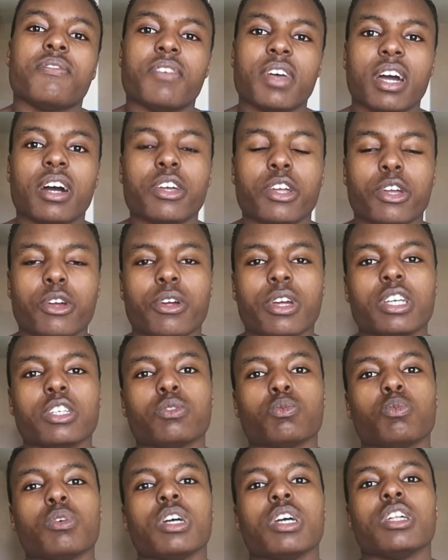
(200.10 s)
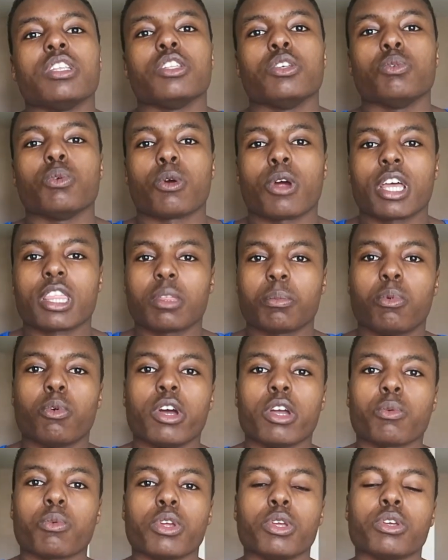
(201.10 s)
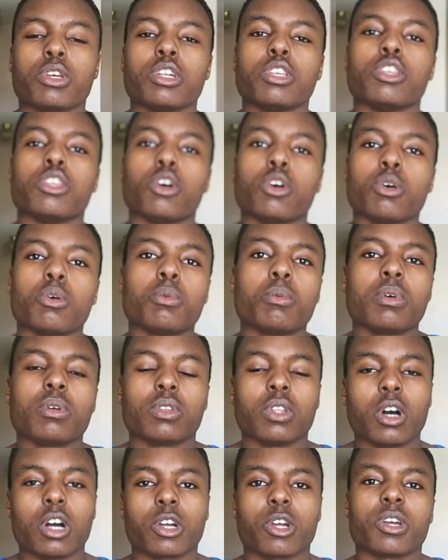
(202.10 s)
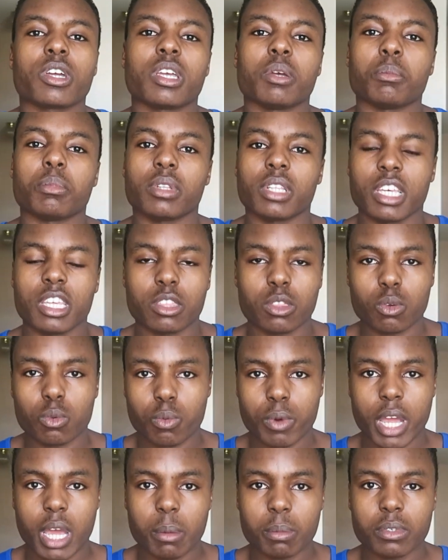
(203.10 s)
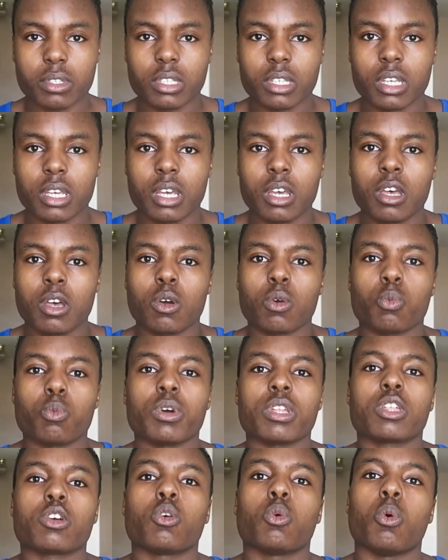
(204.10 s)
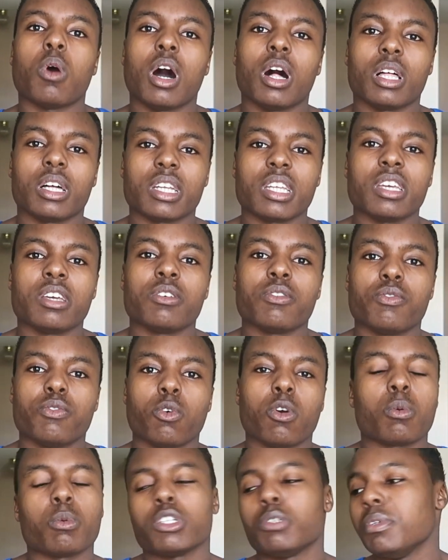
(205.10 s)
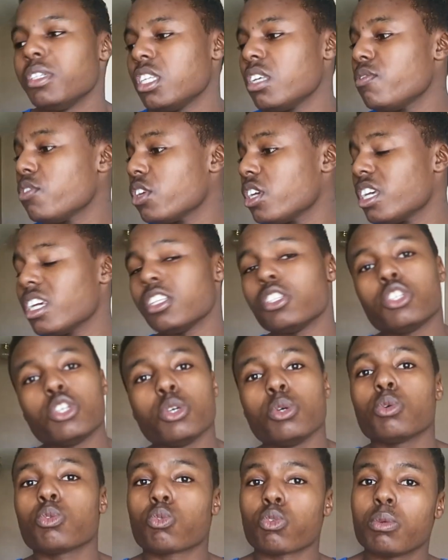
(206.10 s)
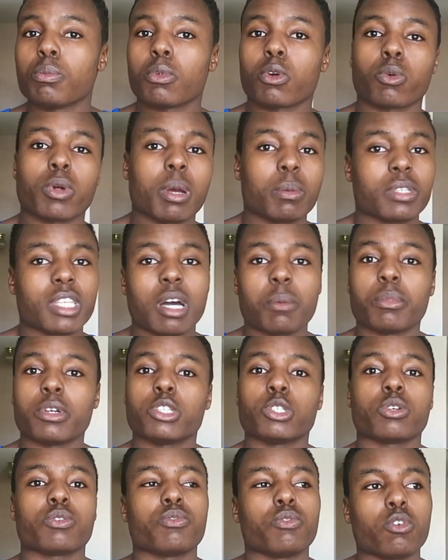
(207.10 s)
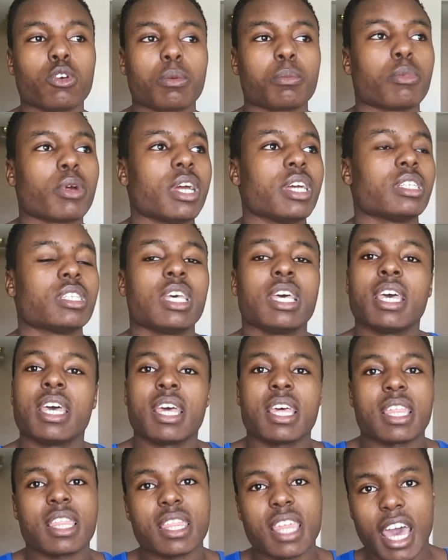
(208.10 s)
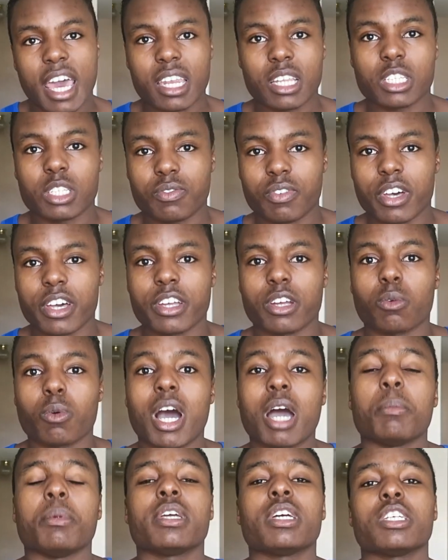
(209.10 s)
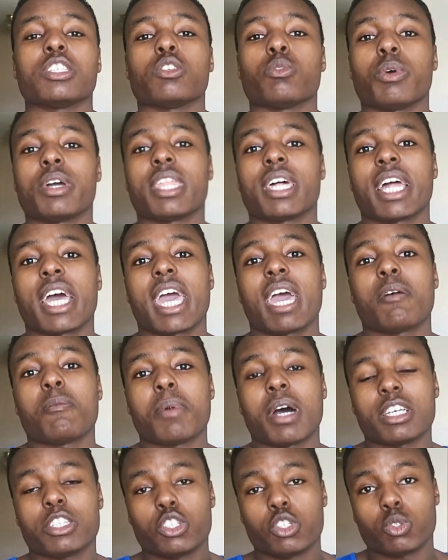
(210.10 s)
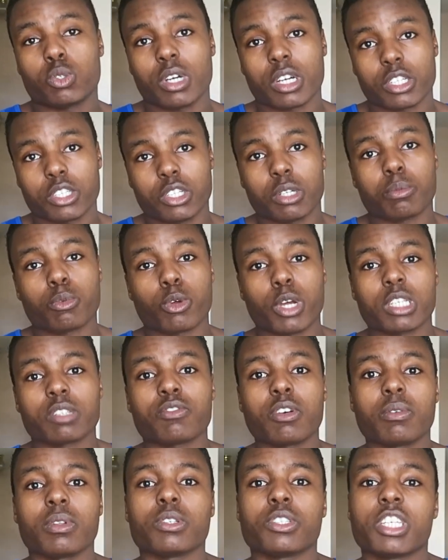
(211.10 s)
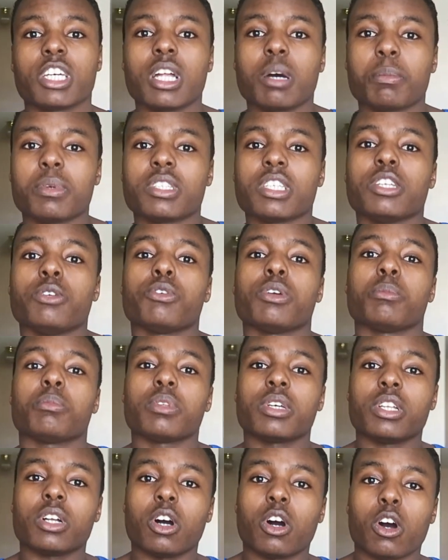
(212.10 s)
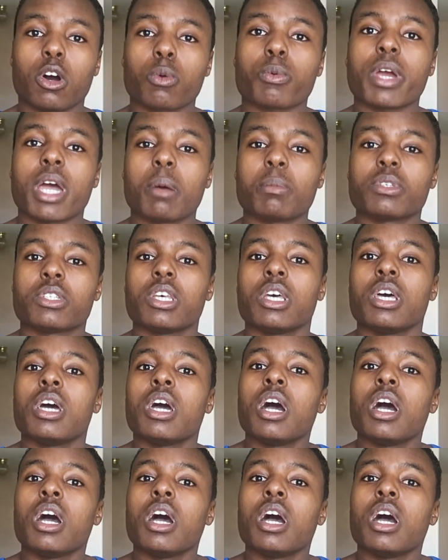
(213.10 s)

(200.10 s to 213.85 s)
Failure is when you are at the point where you can no longer complete the reps with quality form, which means if you get two, three more reps out, but your form breaks, that is failure. Why? Because the way that I have my structure progressive football set up is that you complete all reps